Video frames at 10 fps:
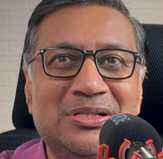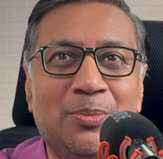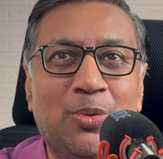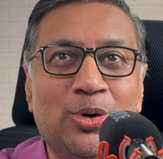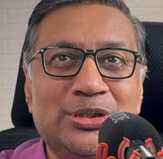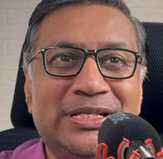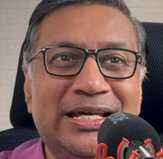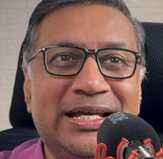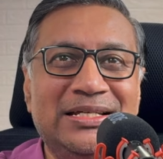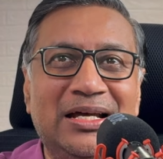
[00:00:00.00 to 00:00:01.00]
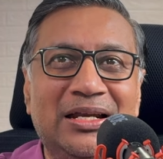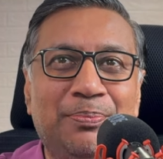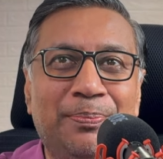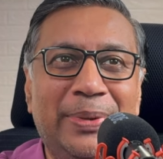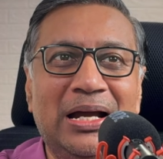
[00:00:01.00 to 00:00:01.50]
Suppose there is a
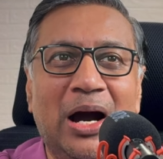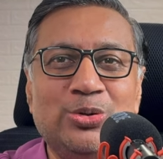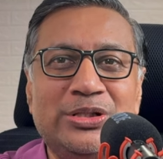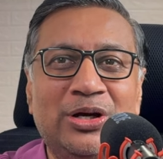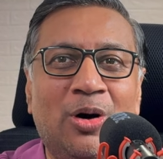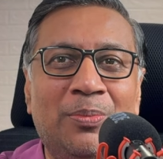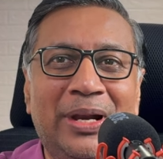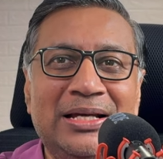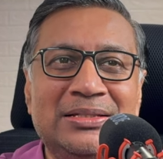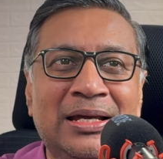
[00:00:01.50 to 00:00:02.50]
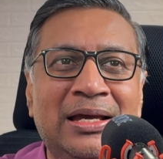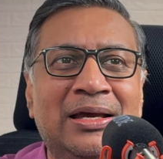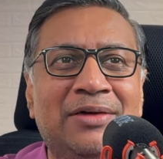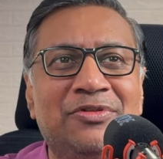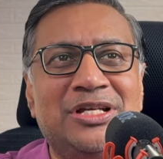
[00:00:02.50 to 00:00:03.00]
big housing complex
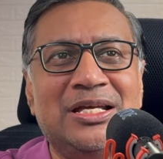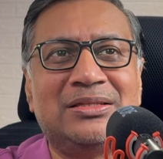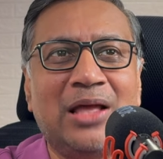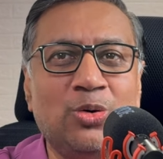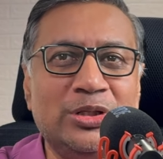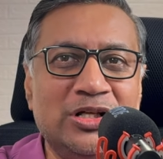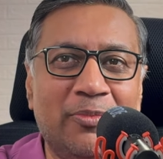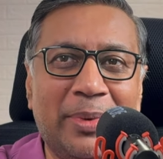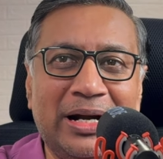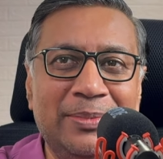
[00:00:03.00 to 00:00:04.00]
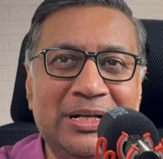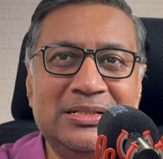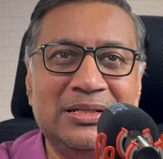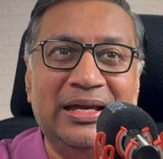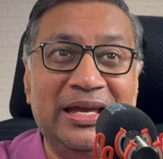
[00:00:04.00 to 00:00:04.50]
which has thousands of apartments.